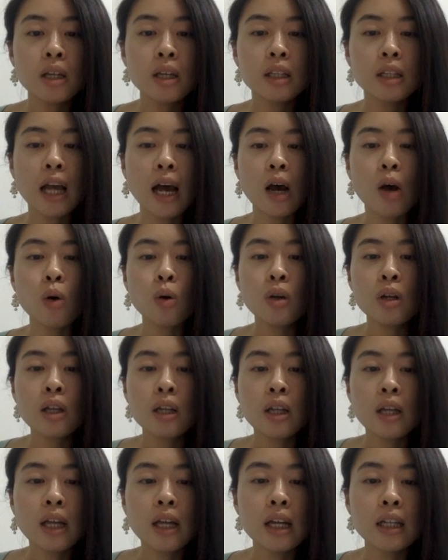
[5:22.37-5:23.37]
Now,
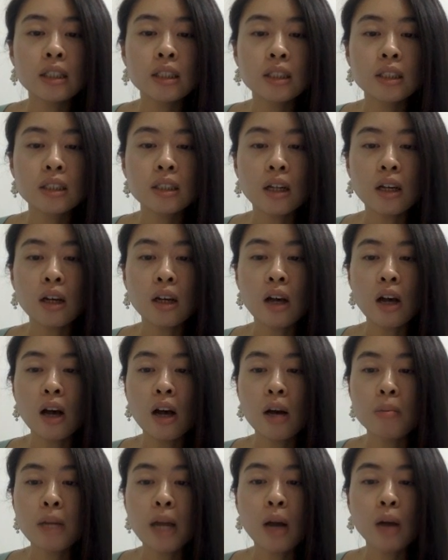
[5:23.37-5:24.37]
it's
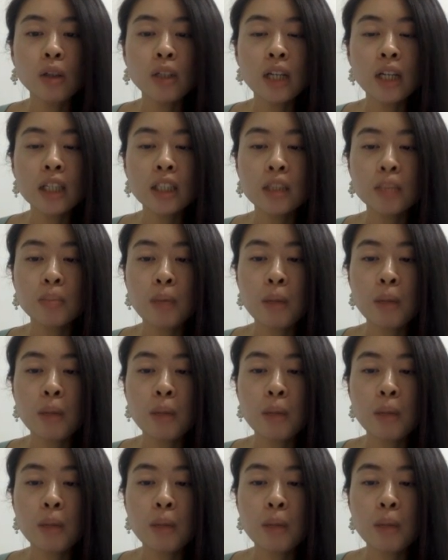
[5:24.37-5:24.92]
nowadays